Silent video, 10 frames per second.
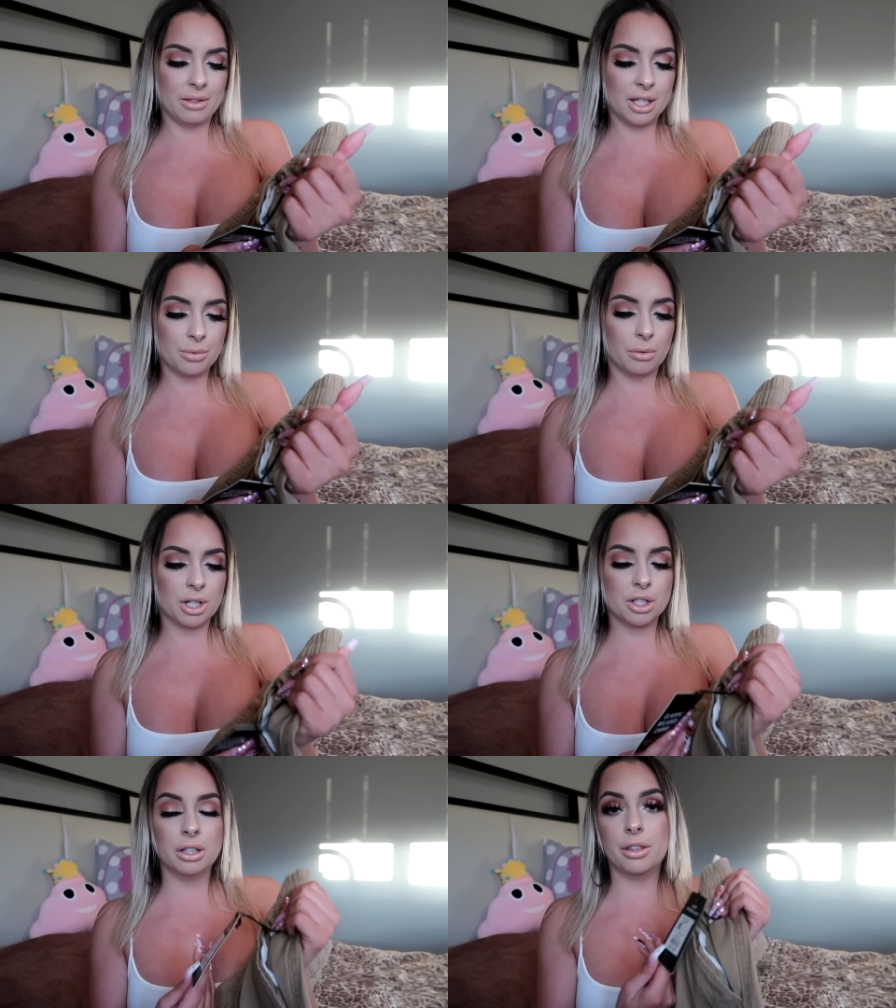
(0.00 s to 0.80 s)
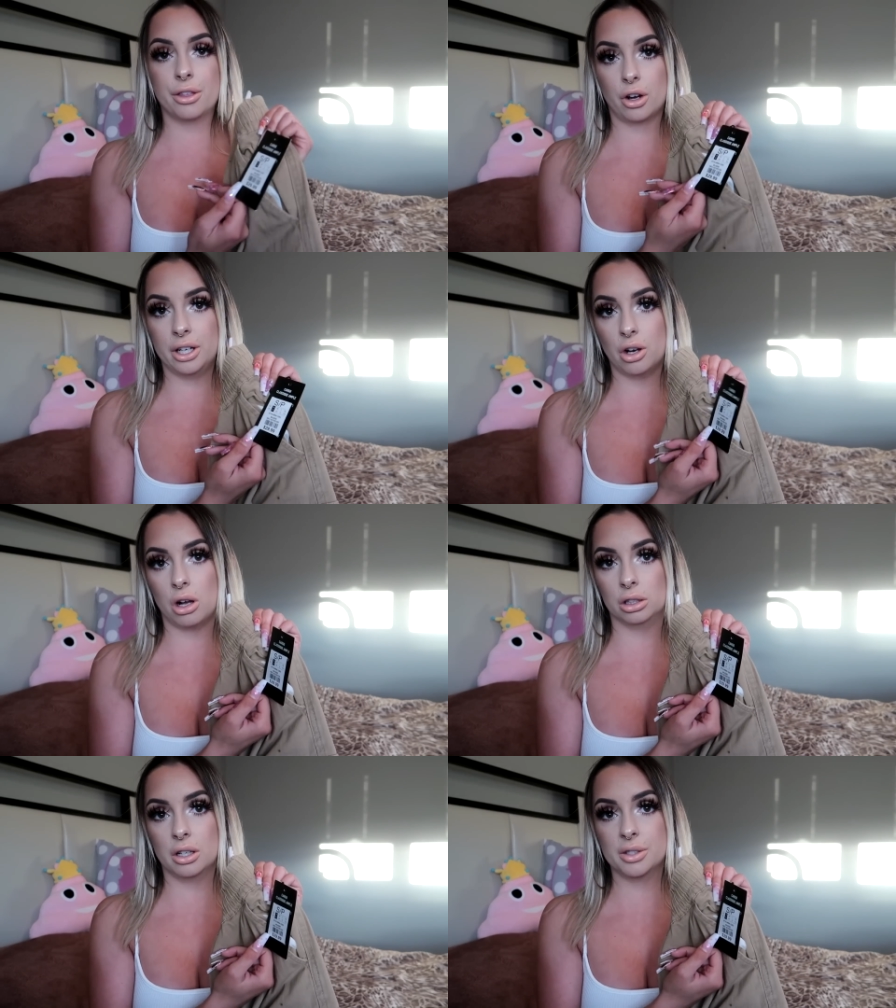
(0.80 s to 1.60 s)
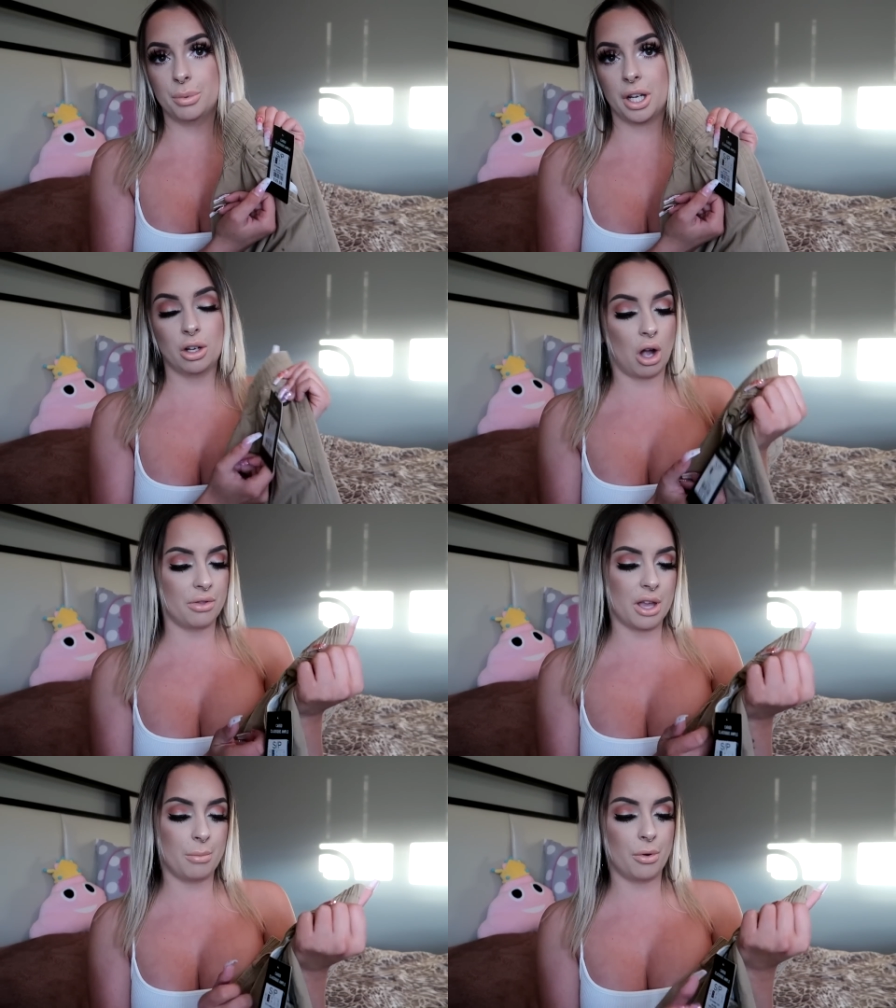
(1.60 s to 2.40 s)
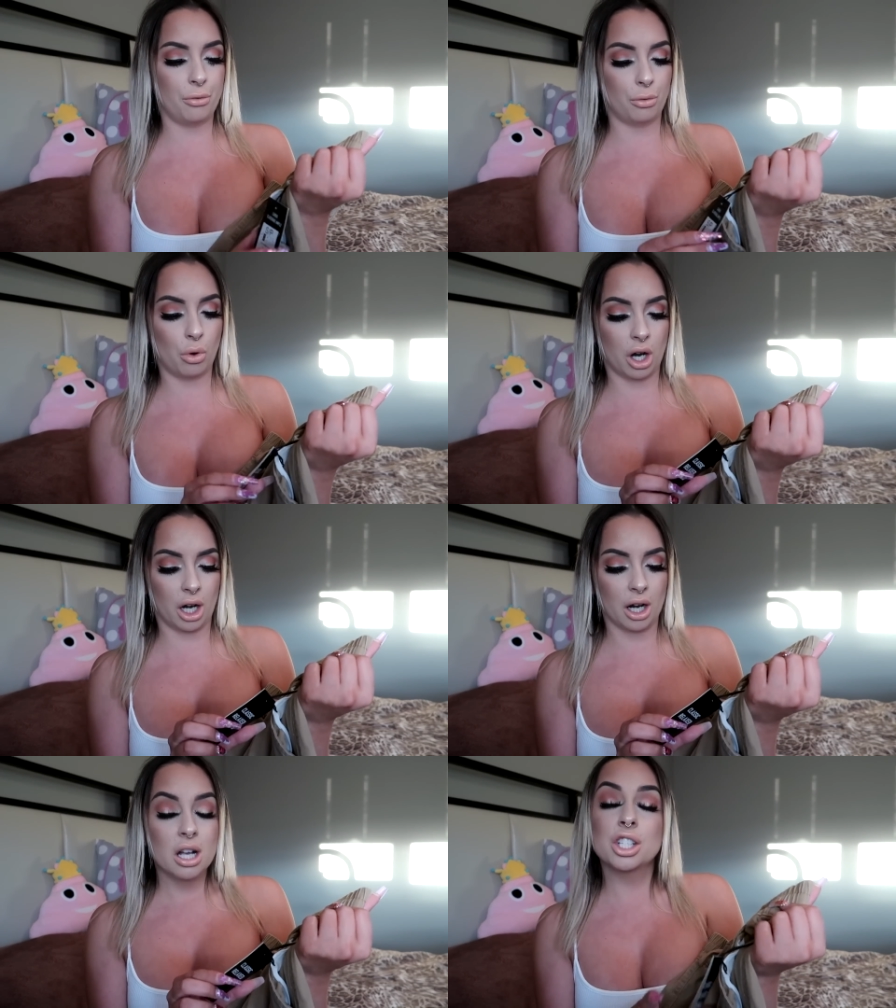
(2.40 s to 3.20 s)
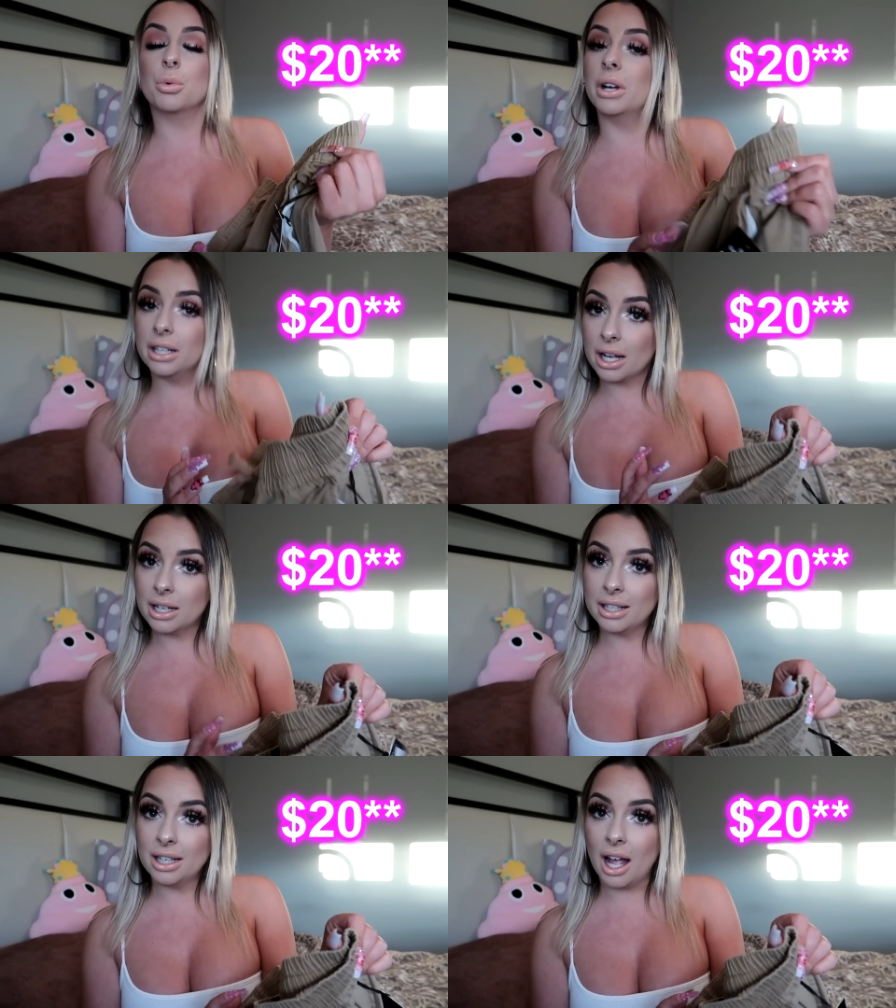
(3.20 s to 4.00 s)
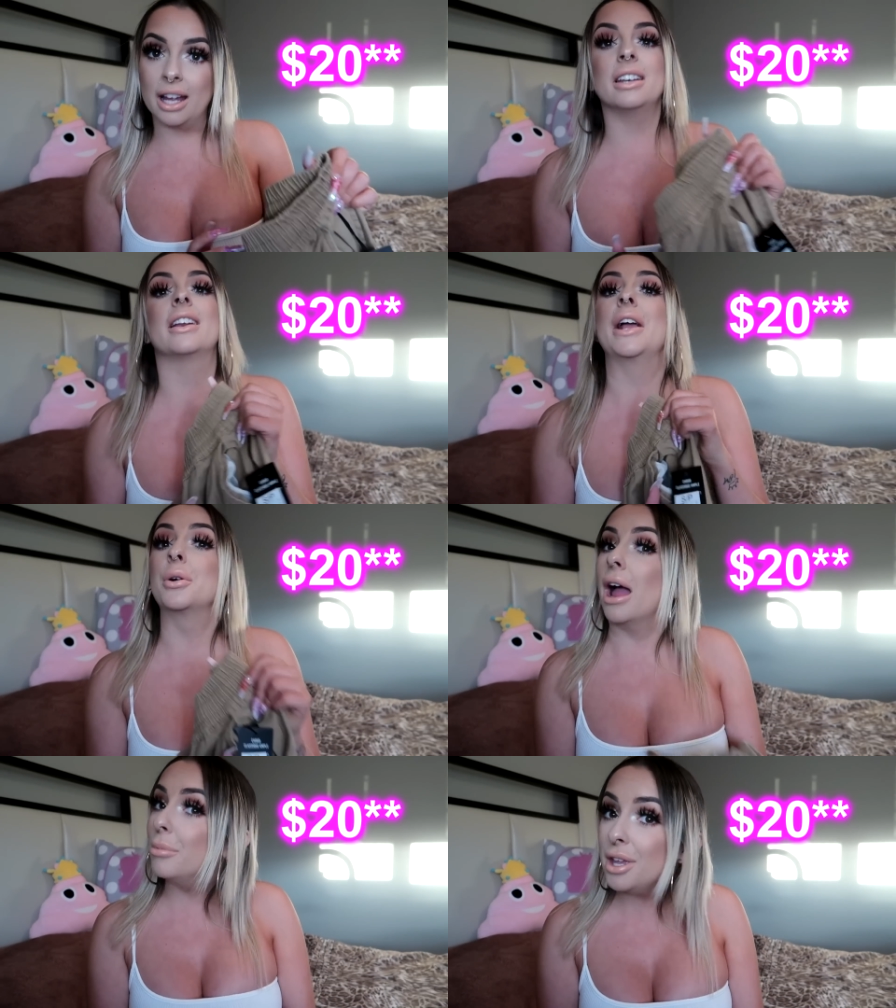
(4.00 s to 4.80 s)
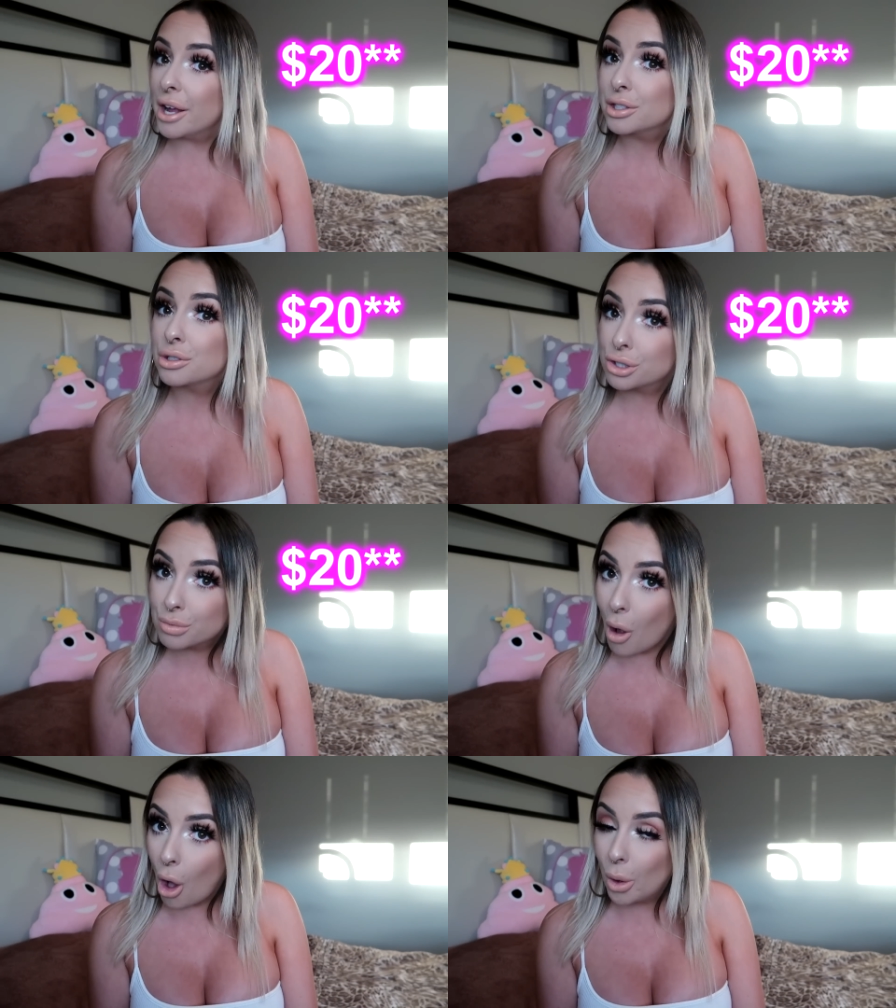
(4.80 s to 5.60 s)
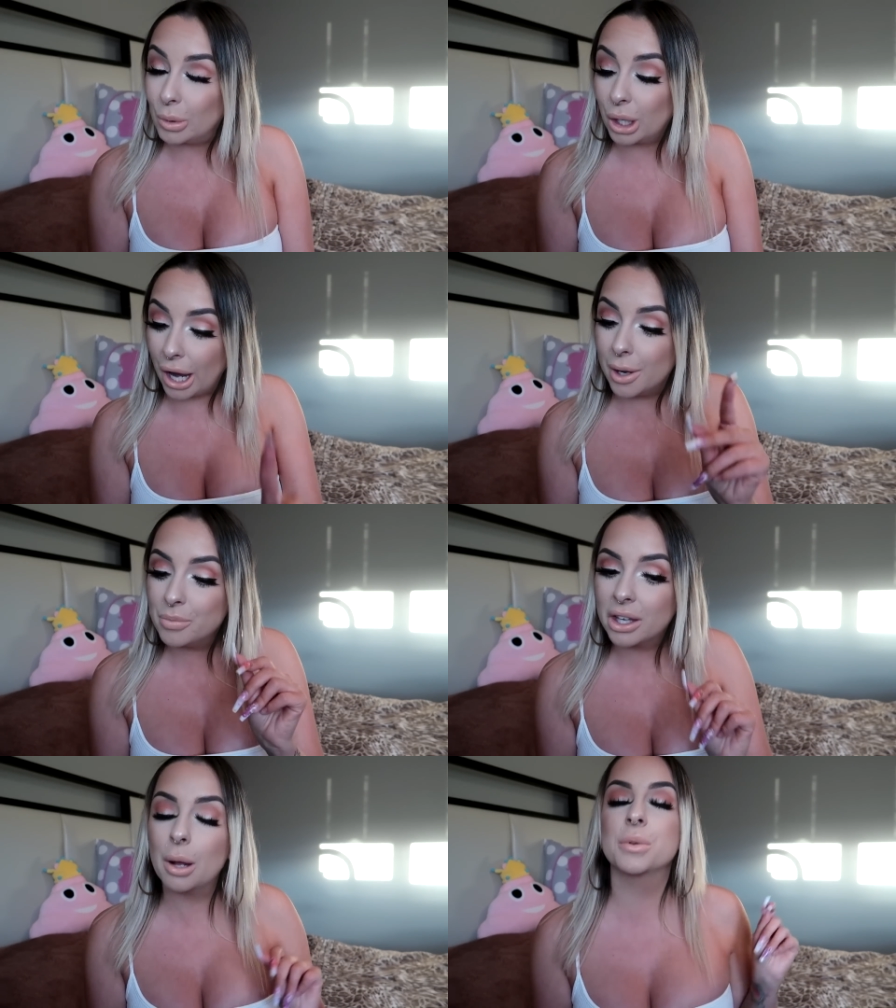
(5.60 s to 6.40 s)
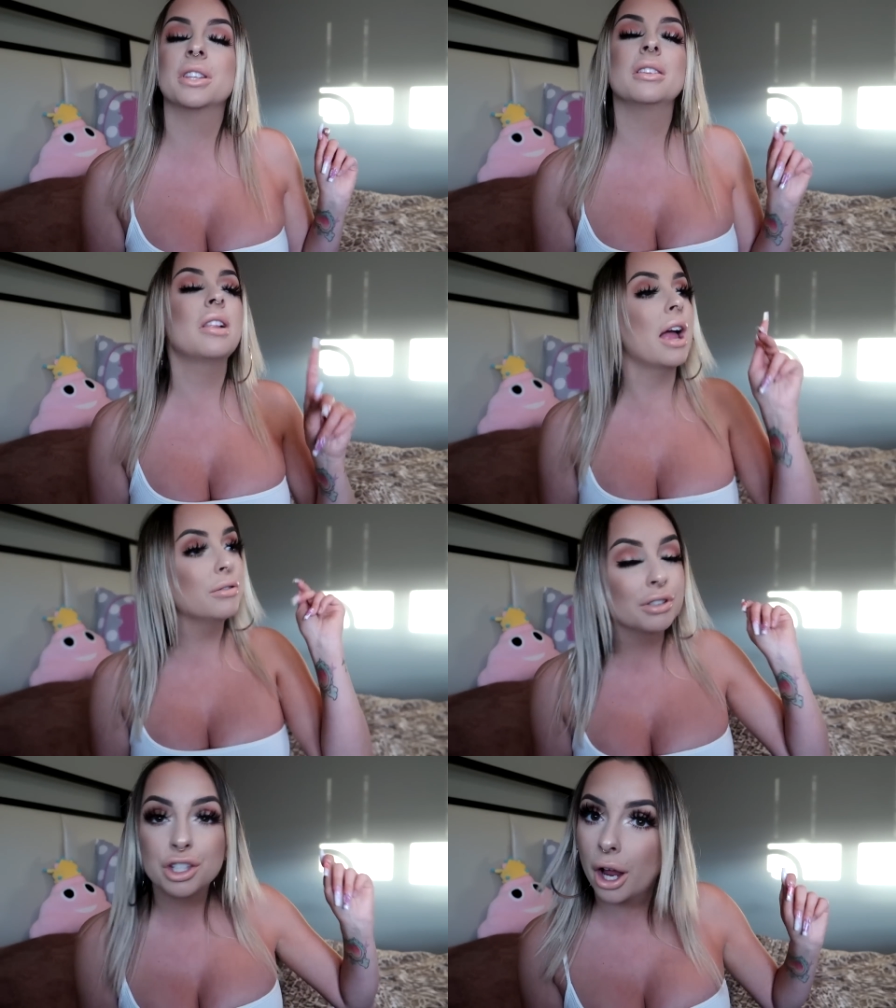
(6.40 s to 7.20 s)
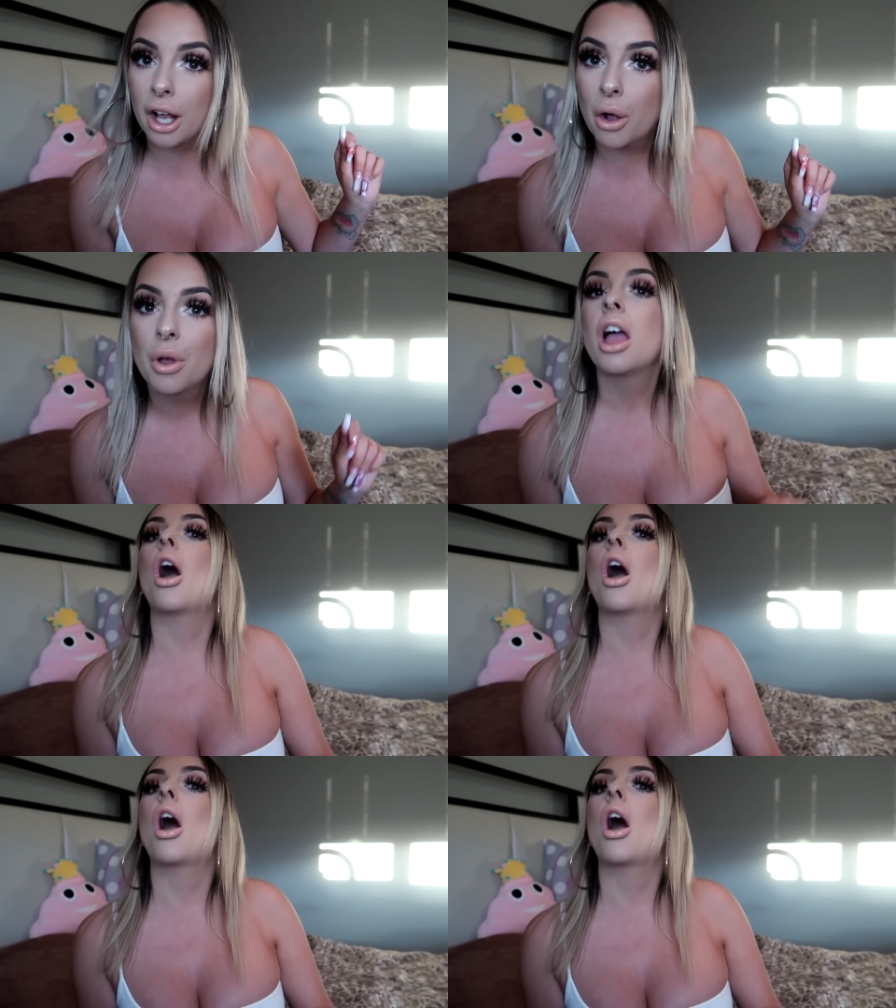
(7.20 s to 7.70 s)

these were originally 30 dollars but i got them for 29.99 and i grabbed the extra small okay and i was in the line for checkout